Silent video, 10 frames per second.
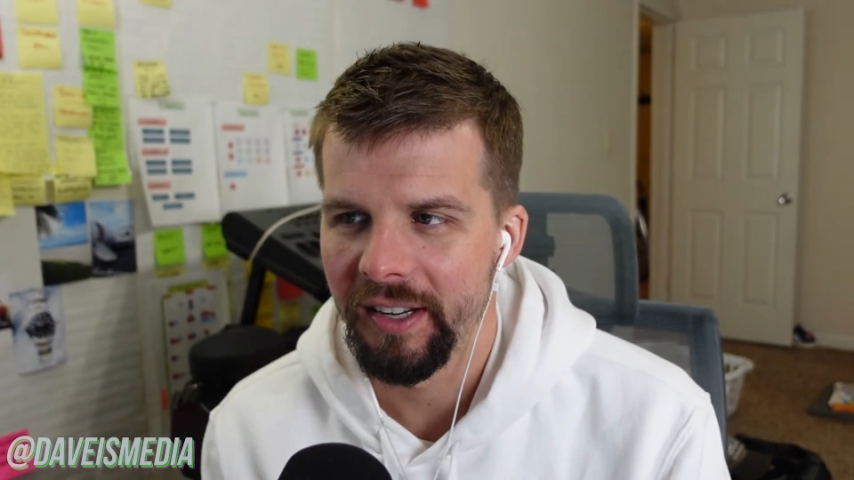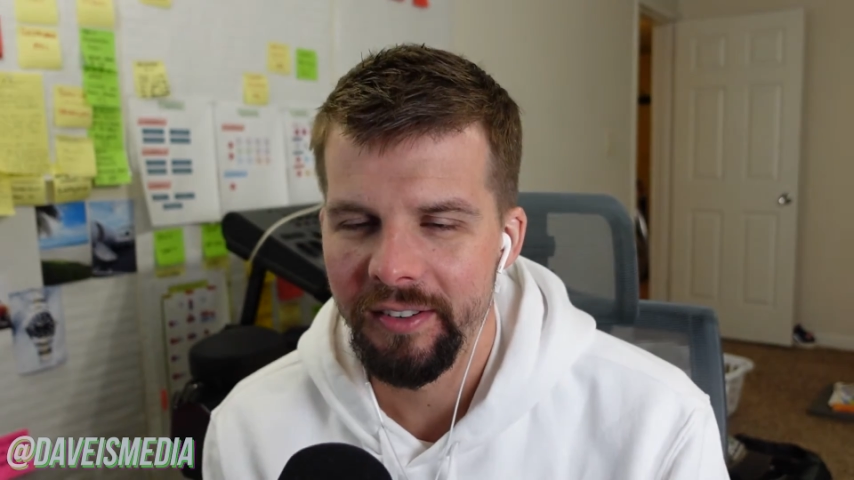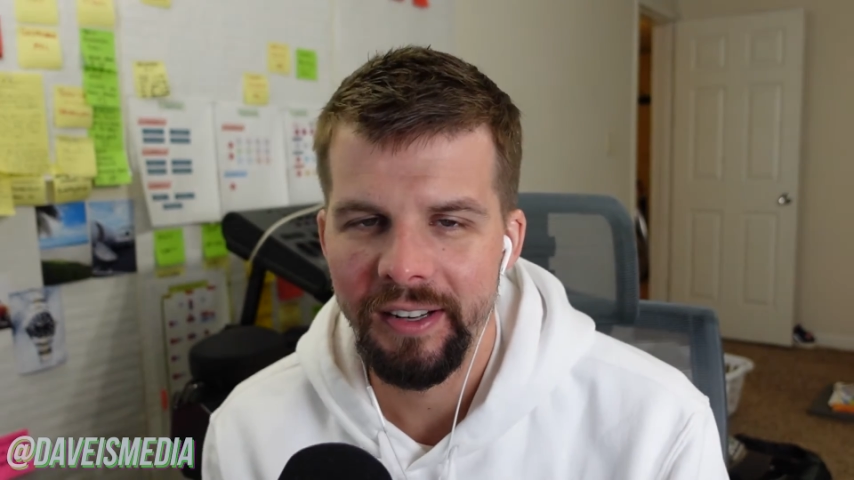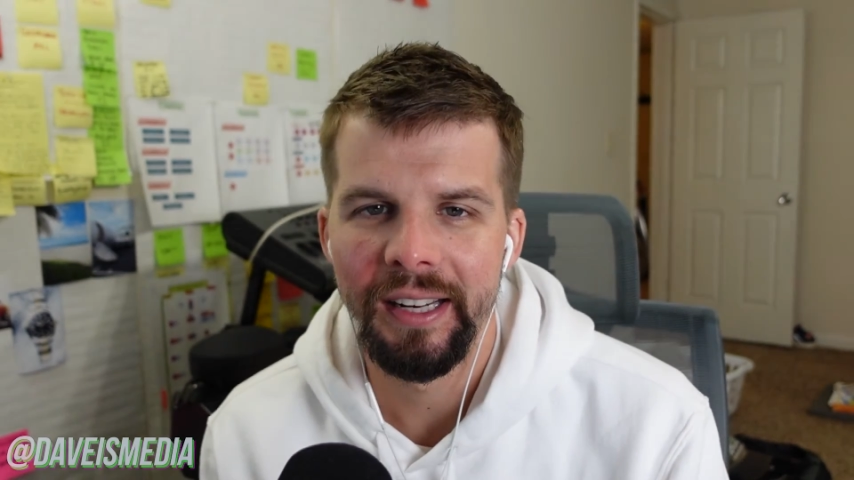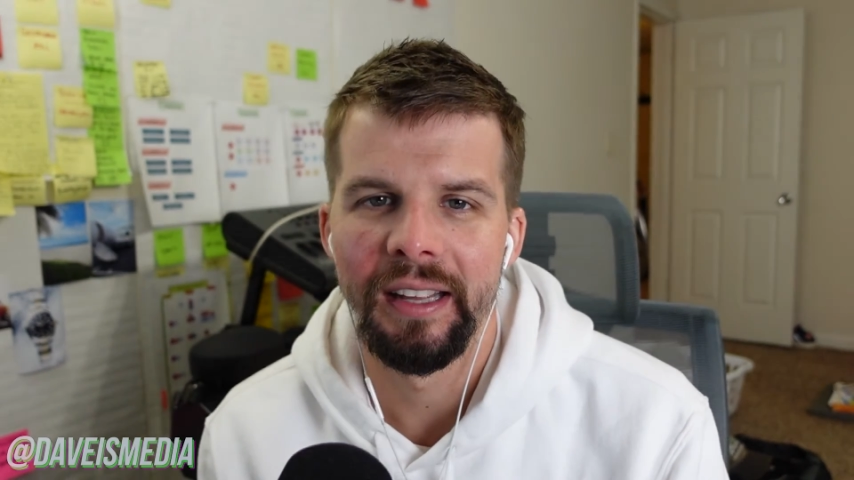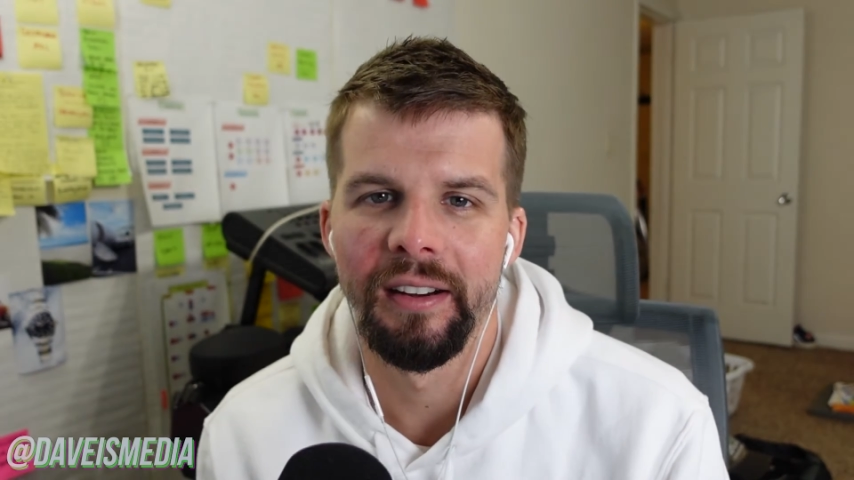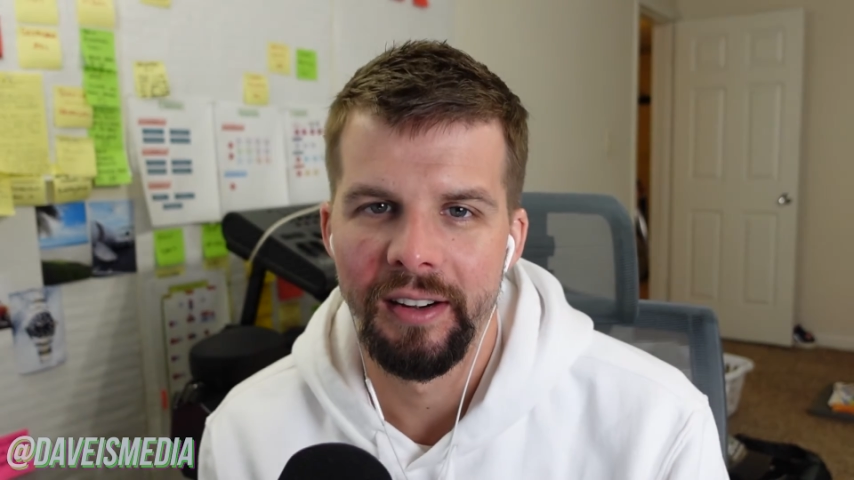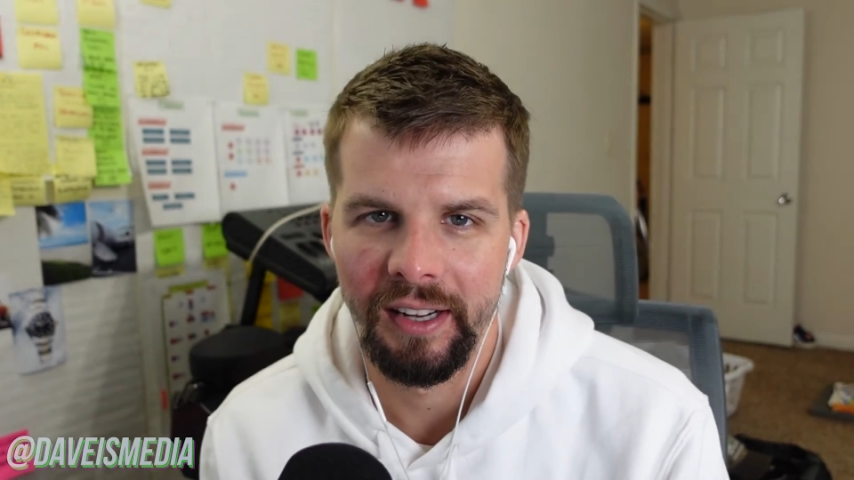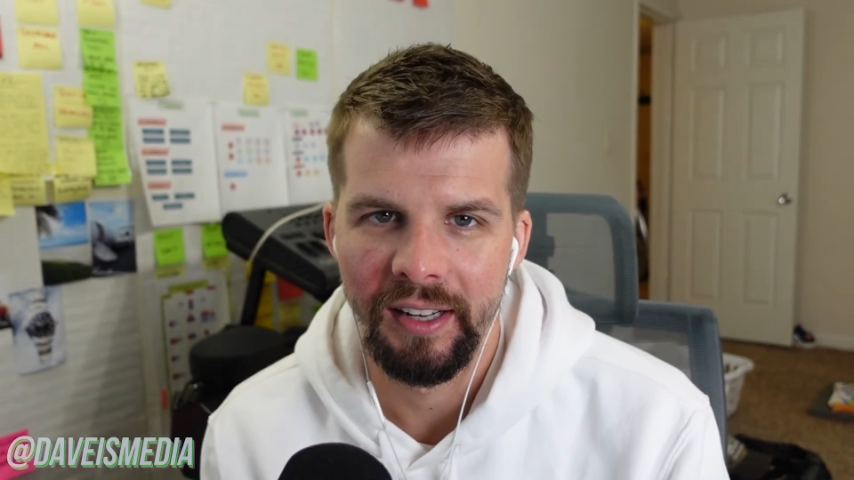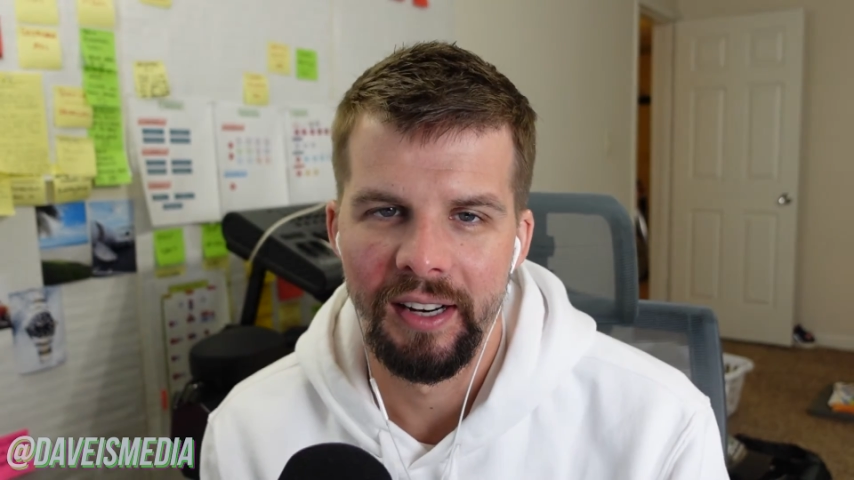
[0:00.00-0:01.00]
You need an
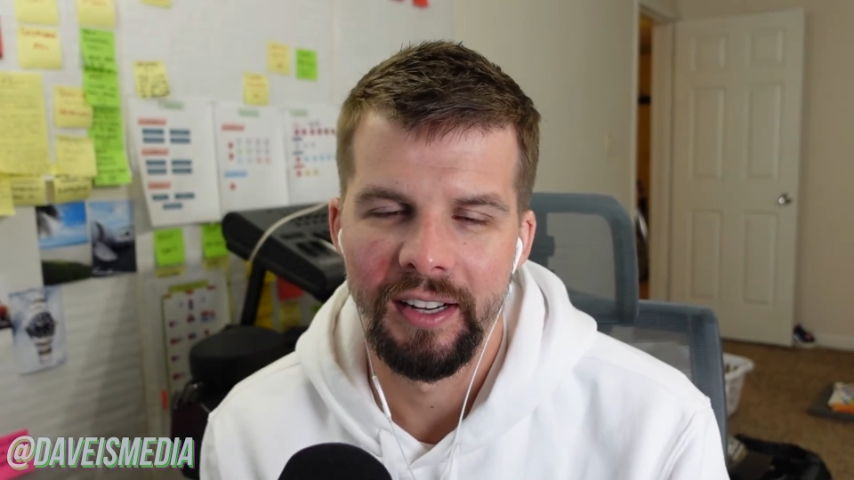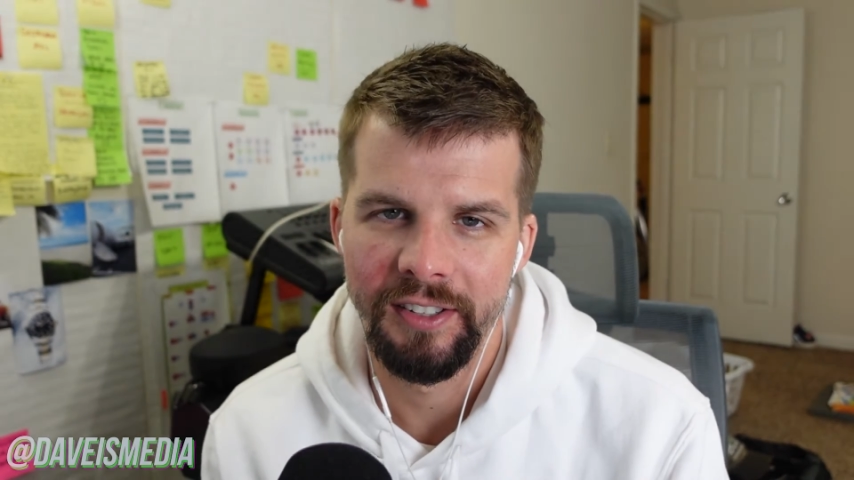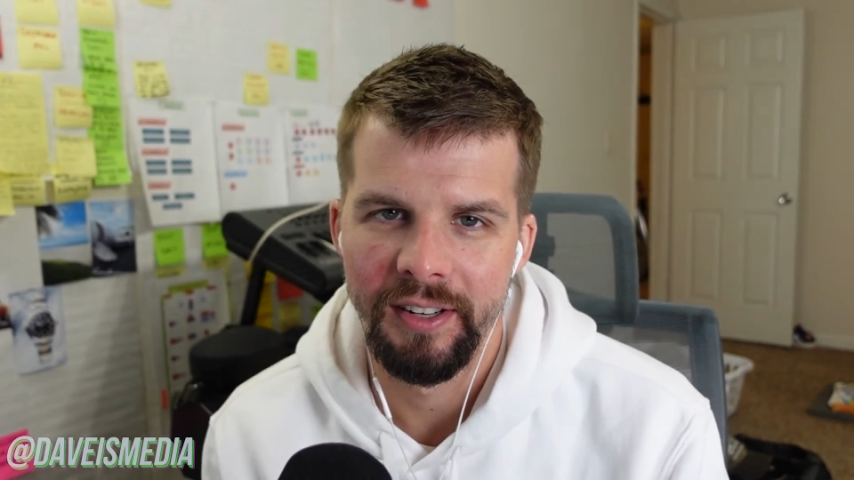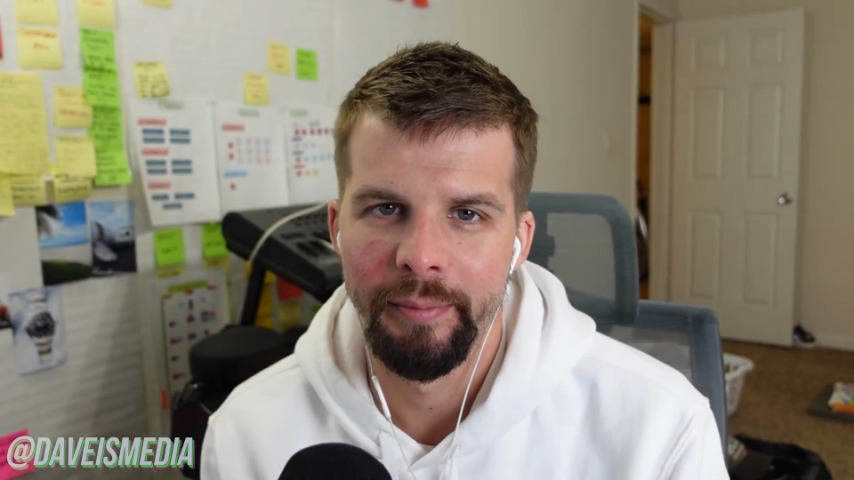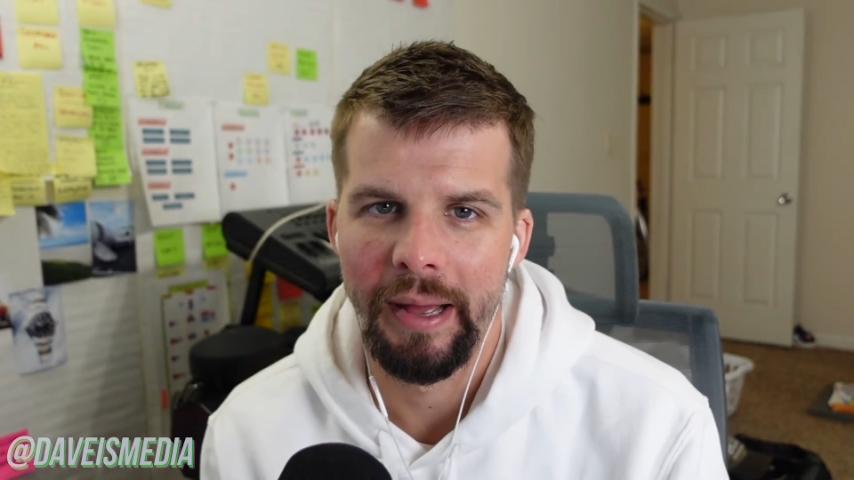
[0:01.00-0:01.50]
internet connection and